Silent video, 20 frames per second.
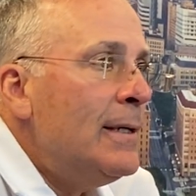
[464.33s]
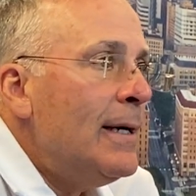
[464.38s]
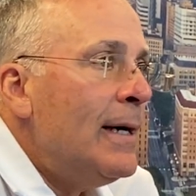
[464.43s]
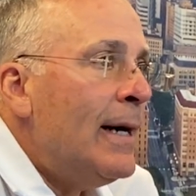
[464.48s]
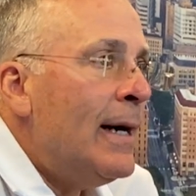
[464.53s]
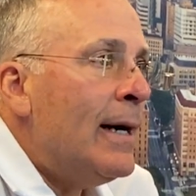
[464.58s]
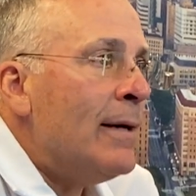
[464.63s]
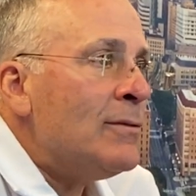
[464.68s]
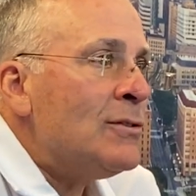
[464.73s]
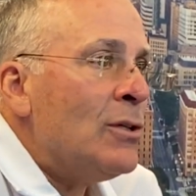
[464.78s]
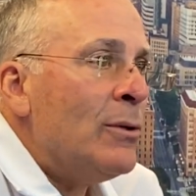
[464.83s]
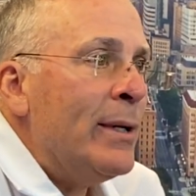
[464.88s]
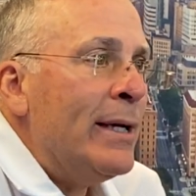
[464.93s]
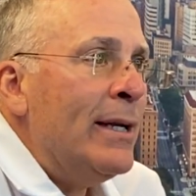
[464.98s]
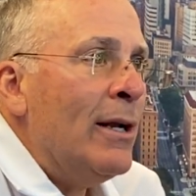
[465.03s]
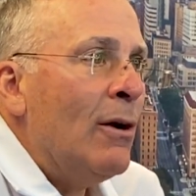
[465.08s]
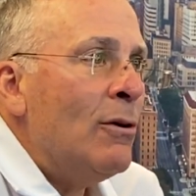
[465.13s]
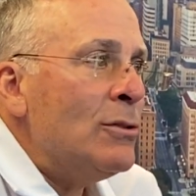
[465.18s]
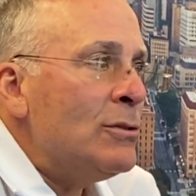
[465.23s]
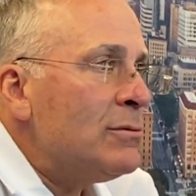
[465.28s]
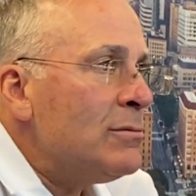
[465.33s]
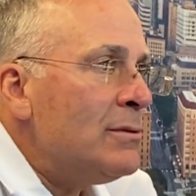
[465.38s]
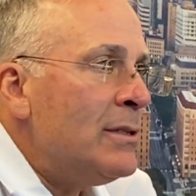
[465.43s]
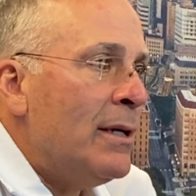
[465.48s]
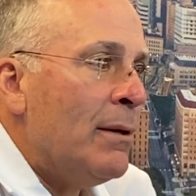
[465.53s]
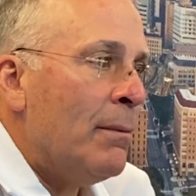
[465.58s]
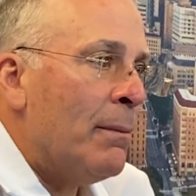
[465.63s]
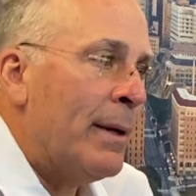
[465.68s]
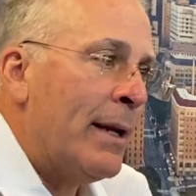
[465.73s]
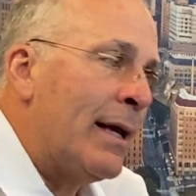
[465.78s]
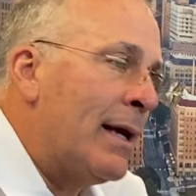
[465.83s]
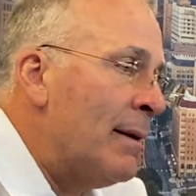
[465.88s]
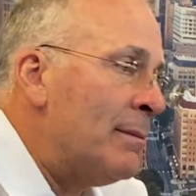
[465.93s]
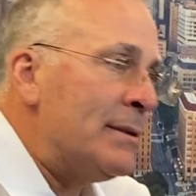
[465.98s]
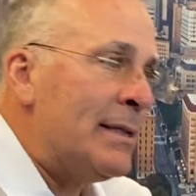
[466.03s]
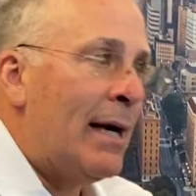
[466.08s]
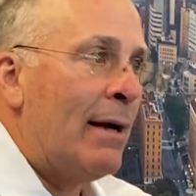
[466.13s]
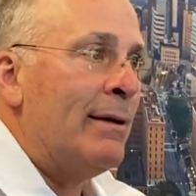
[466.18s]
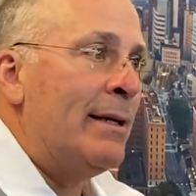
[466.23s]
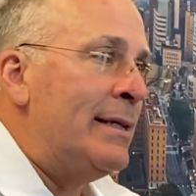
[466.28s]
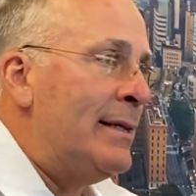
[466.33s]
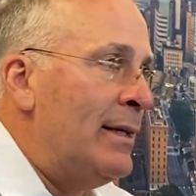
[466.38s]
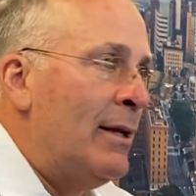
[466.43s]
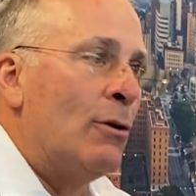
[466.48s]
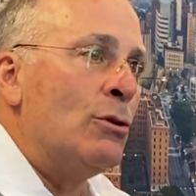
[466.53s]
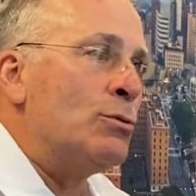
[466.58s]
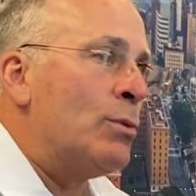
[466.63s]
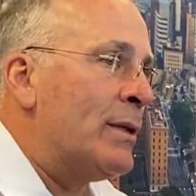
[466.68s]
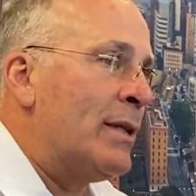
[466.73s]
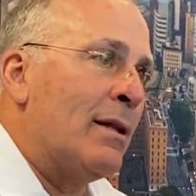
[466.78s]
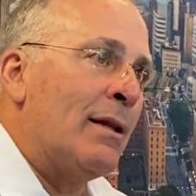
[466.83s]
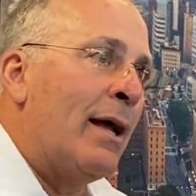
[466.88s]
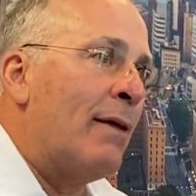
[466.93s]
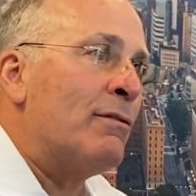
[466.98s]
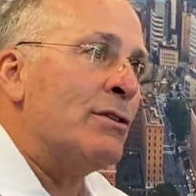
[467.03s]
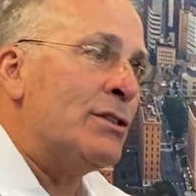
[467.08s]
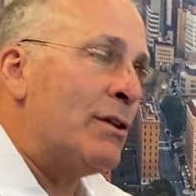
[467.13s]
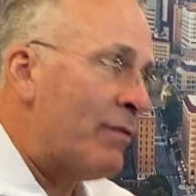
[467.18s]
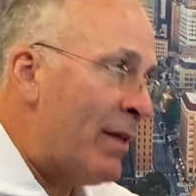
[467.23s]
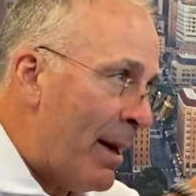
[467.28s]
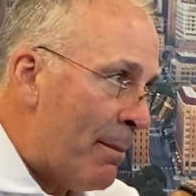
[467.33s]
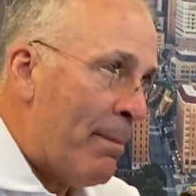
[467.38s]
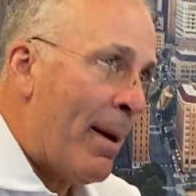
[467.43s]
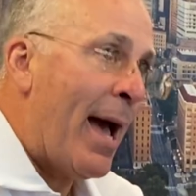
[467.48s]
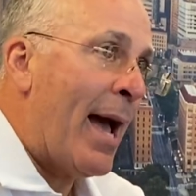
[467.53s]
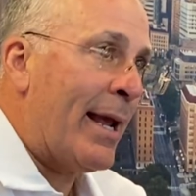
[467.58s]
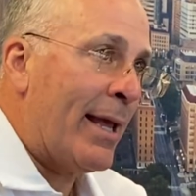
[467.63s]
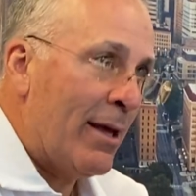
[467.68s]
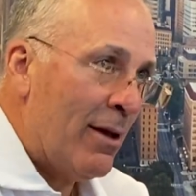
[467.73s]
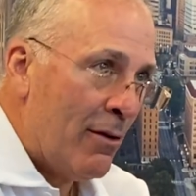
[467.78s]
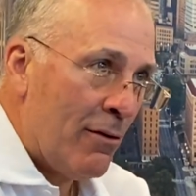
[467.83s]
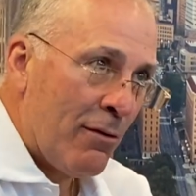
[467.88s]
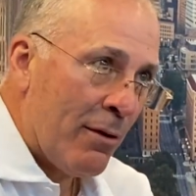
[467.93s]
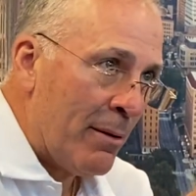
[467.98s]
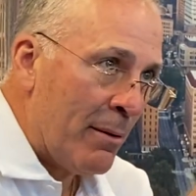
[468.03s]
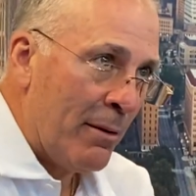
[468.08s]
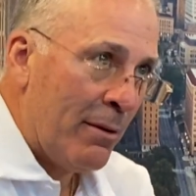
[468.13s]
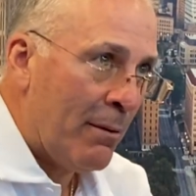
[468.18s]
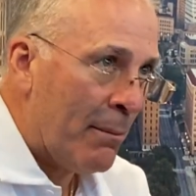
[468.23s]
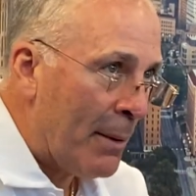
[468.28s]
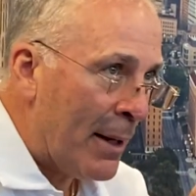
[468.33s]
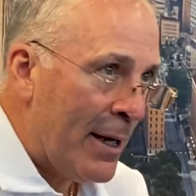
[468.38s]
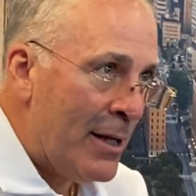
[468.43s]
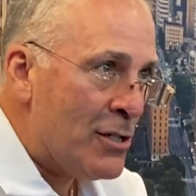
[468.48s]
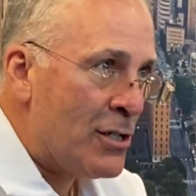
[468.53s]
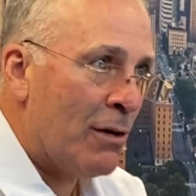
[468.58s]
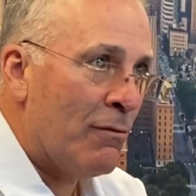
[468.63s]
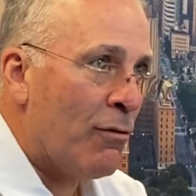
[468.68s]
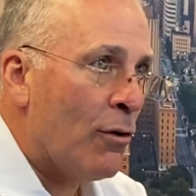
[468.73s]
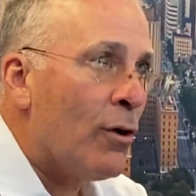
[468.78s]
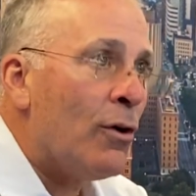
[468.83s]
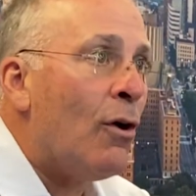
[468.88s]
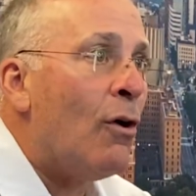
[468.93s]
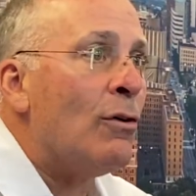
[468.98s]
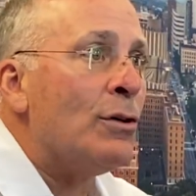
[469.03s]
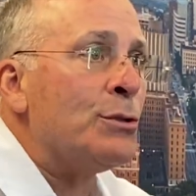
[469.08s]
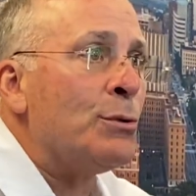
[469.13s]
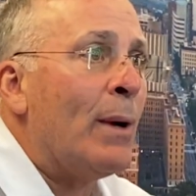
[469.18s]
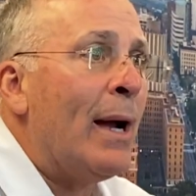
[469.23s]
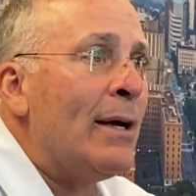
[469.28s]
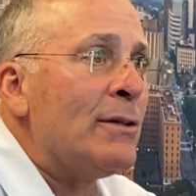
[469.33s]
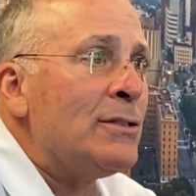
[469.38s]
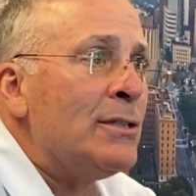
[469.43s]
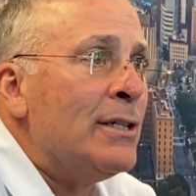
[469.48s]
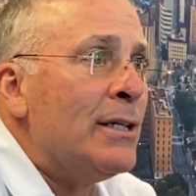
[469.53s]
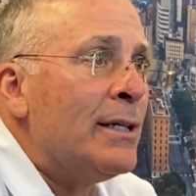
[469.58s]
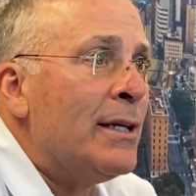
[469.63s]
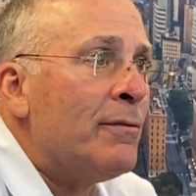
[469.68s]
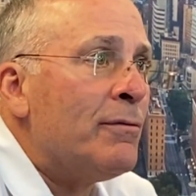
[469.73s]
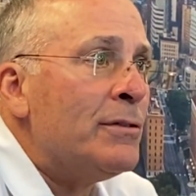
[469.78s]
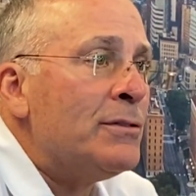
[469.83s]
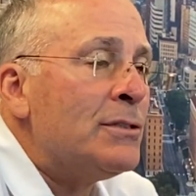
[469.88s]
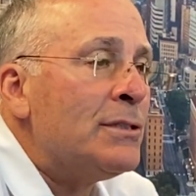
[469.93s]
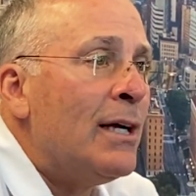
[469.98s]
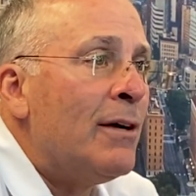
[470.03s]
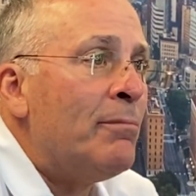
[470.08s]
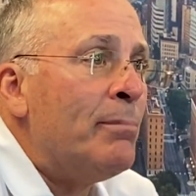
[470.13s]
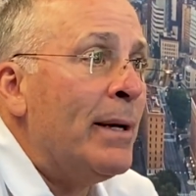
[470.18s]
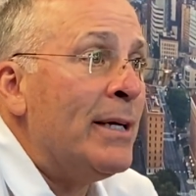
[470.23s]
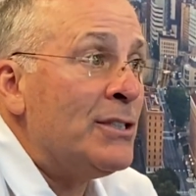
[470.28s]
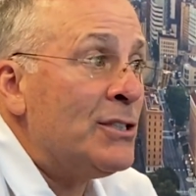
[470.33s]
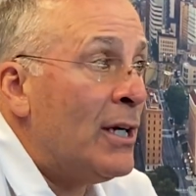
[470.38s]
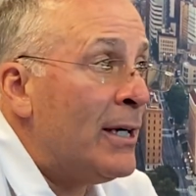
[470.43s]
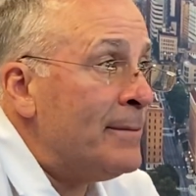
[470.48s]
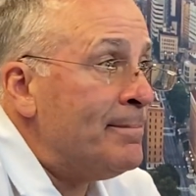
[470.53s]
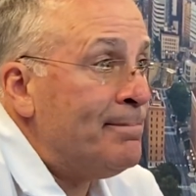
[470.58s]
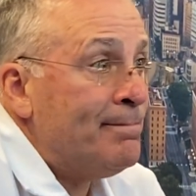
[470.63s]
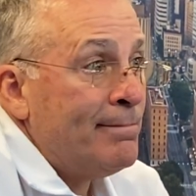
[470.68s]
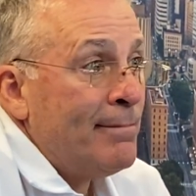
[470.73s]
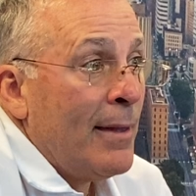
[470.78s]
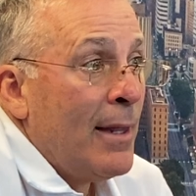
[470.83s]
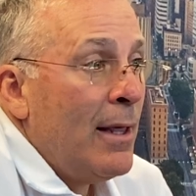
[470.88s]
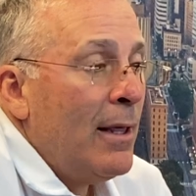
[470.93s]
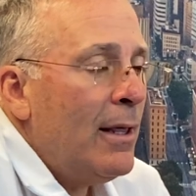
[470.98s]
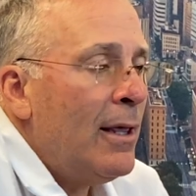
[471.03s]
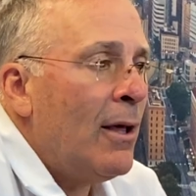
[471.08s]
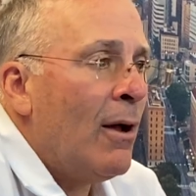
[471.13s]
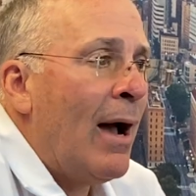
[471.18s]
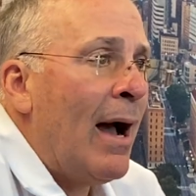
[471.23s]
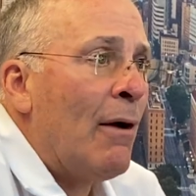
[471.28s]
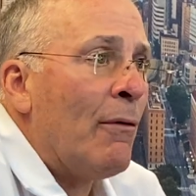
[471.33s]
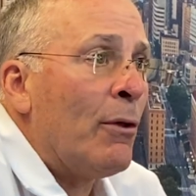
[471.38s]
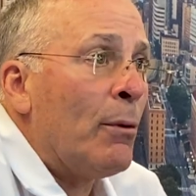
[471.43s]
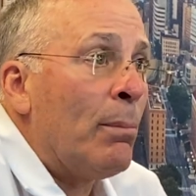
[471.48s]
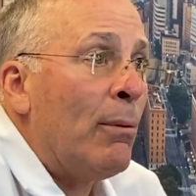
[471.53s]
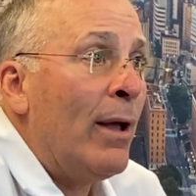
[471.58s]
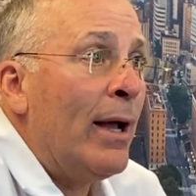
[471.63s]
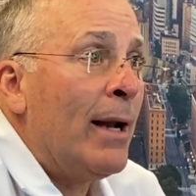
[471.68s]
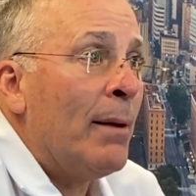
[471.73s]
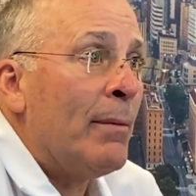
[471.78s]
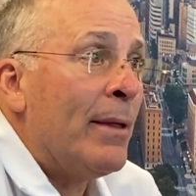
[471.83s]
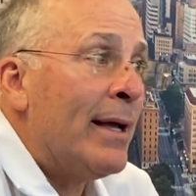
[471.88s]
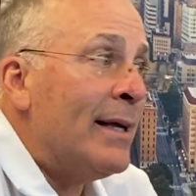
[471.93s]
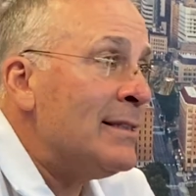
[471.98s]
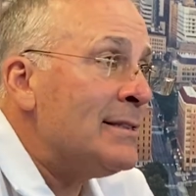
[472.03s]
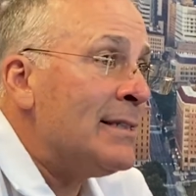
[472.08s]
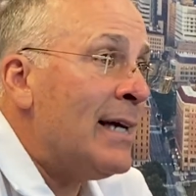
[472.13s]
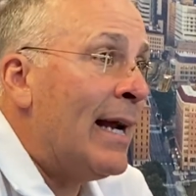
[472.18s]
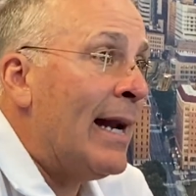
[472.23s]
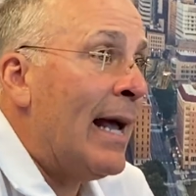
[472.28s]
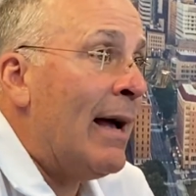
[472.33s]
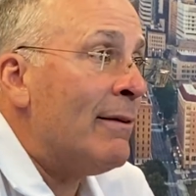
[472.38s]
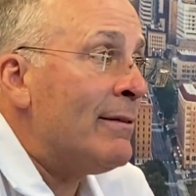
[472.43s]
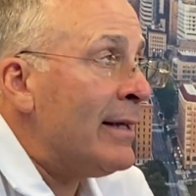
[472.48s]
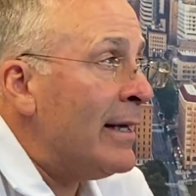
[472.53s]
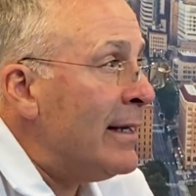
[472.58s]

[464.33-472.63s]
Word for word: Uh, so he knows, you know, when he comes out, and he knows what the leverage of that back is, and I mean, he's converting all his routes into different stuff based on, you know, how they're playing. Are they inside out?